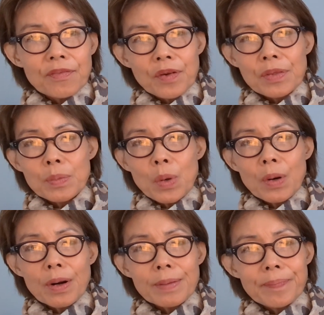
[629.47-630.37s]

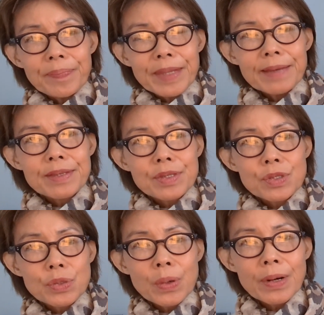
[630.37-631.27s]
Furthermore, in the
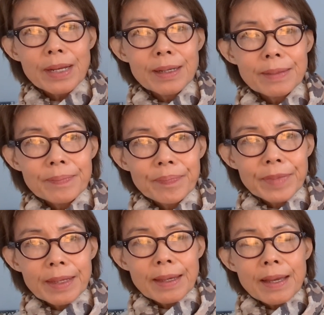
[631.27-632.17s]
story,
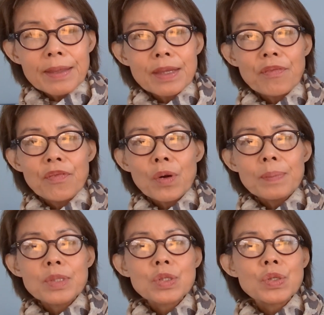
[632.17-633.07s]
the
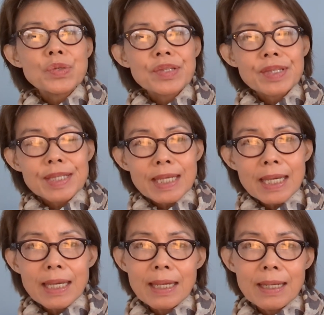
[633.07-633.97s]
verb to
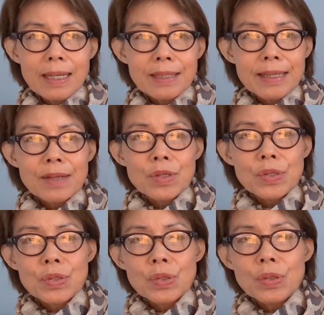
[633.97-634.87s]
see is
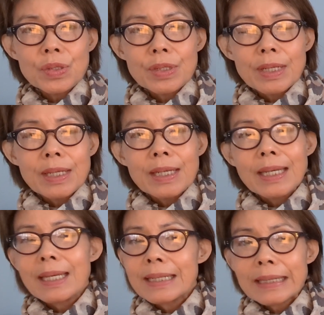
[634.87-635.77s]
understood
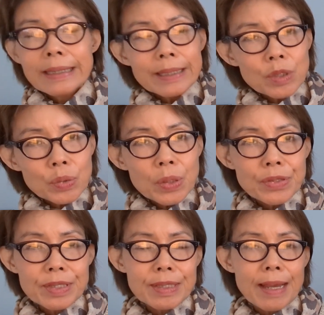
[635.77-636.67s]
in a
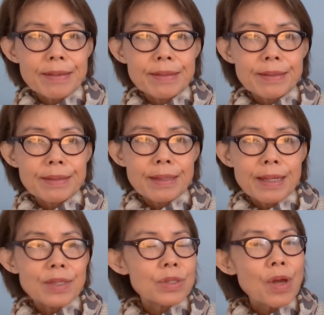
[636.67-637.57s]
literal sense.
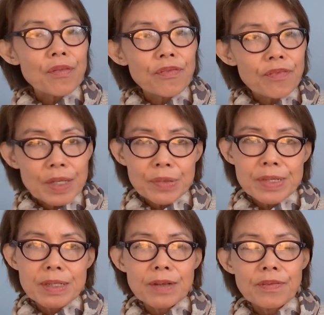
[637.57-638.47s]
It's not
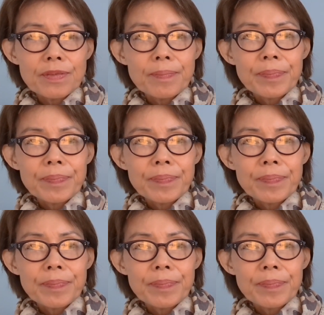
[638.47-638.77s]
figurative.